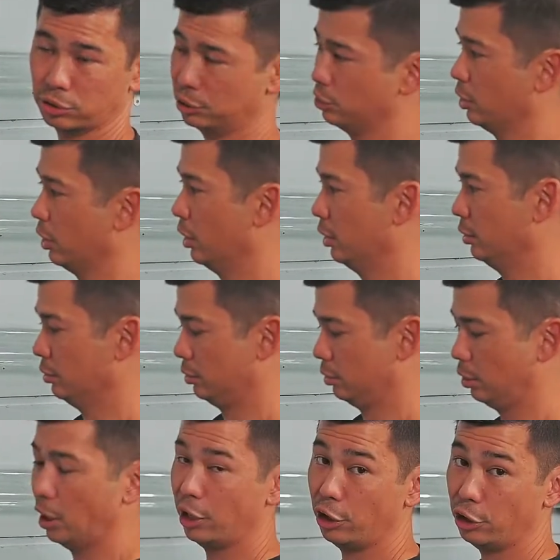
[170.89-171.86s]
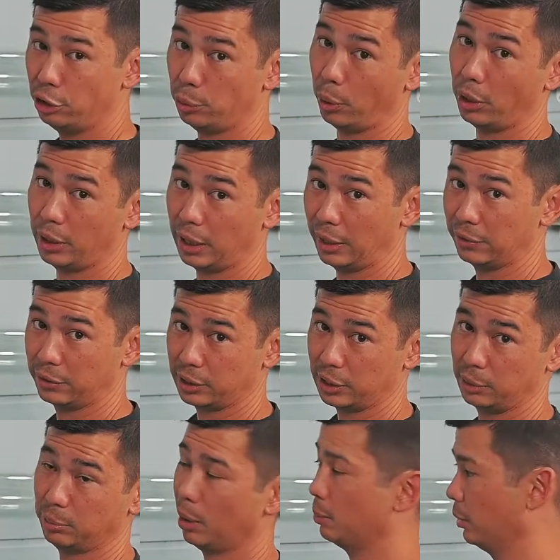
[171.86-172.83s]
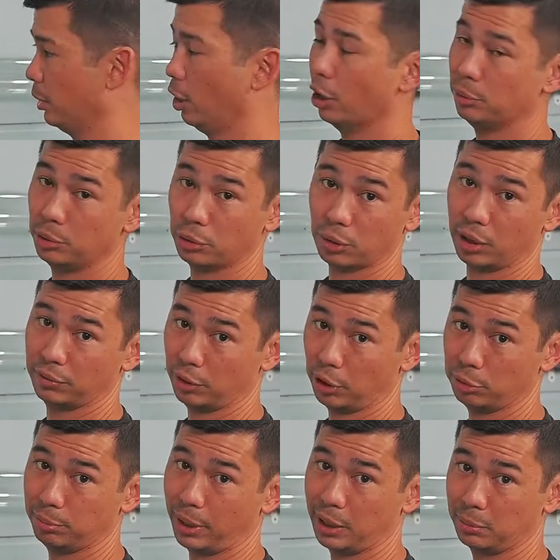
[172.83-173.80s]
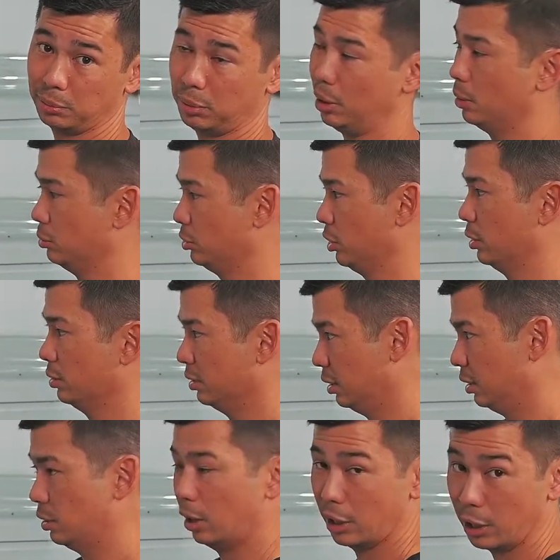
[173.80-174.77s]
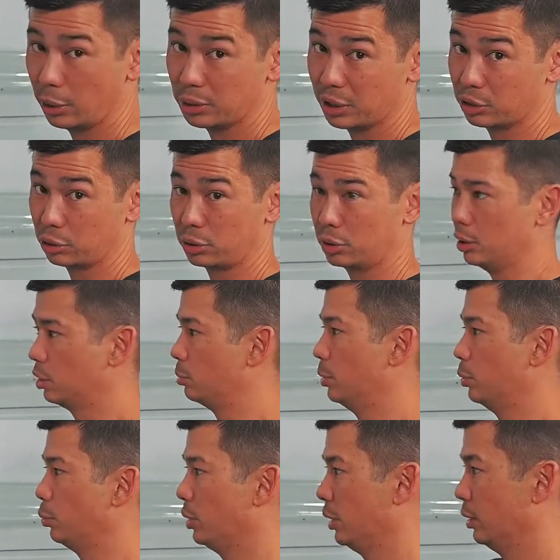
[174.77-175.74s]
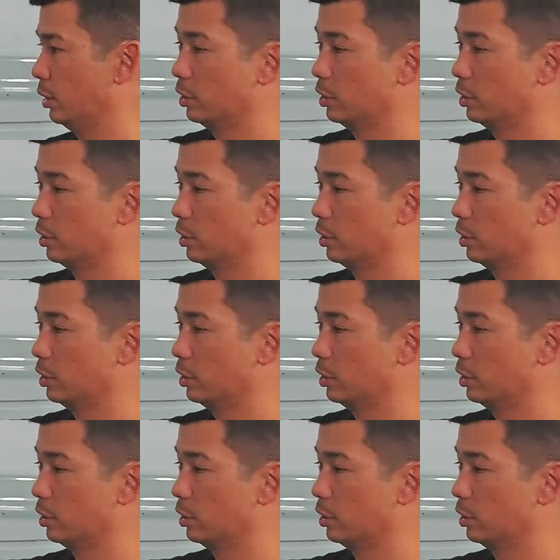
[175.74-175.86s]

so I know you won't have clear pipe at home, you'll have opaque pipe, so I know it does look a little bit weird.